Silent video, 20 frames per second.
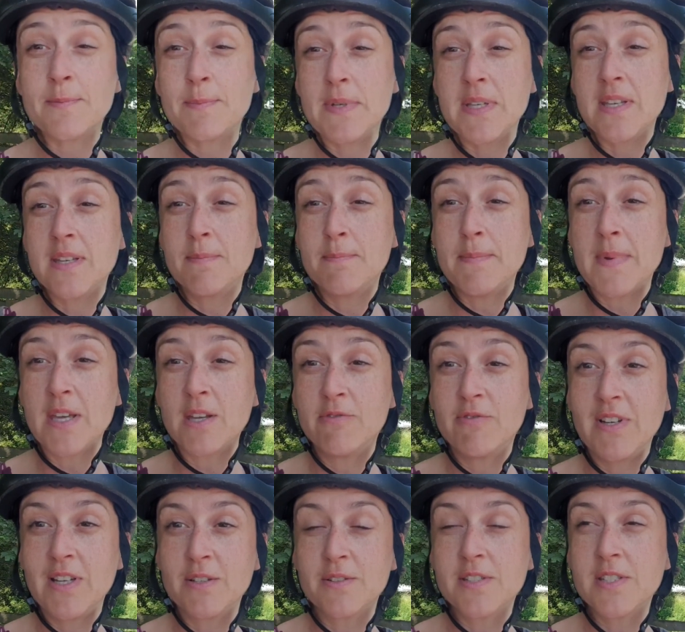I've been making
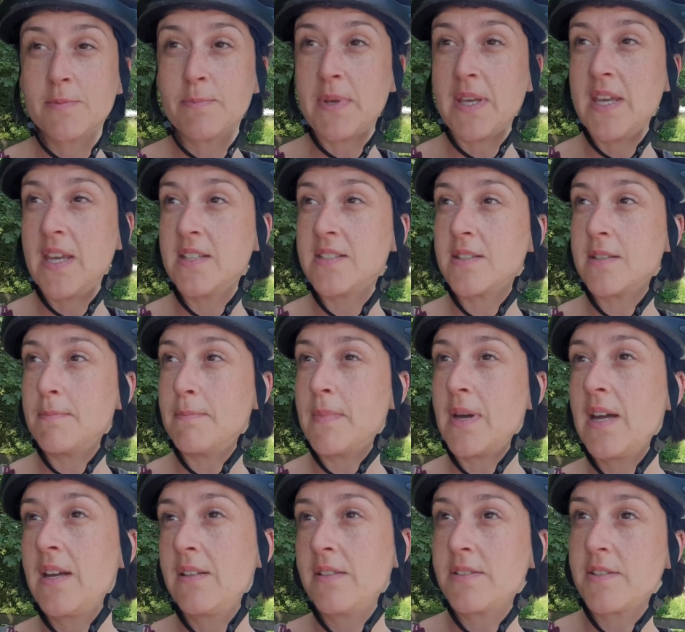really good speed. The
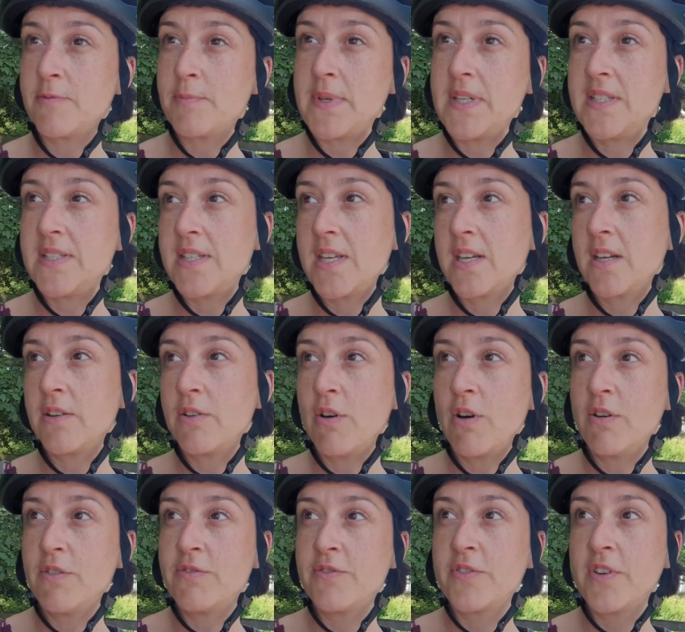miles have been ticking
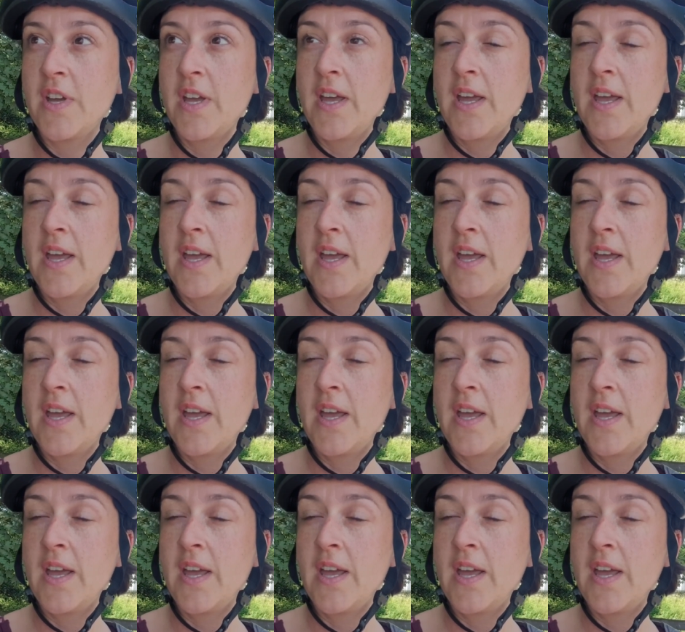off.